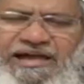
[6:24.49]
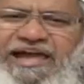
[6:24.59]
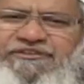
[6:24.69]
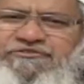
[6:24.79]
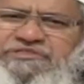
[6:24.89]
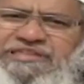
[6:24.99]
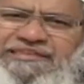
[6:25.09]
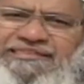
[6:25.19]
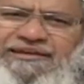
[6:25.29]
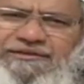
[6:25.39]
I have to
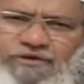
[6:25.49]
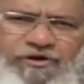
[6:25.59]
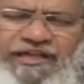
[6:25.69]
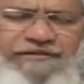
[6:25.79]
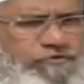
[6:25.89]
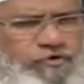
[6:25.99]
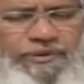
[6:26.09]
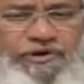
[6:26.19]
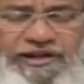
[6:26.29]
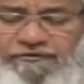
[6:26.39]
say that, okay, you
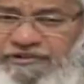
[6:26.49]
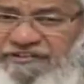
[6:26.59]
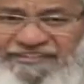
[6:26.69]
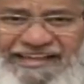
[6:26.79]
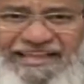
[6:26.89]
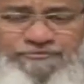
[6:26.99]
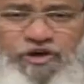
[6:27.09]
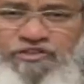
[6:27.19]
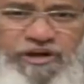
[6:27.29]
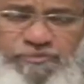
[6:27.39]
may not have to give zakat
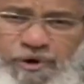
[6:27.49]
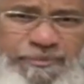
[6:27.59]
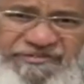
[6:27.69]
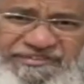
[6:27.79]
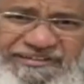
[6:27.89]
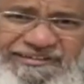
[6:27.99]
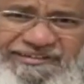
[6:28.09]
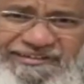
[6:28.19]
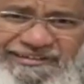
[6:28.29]
because you're a poor person.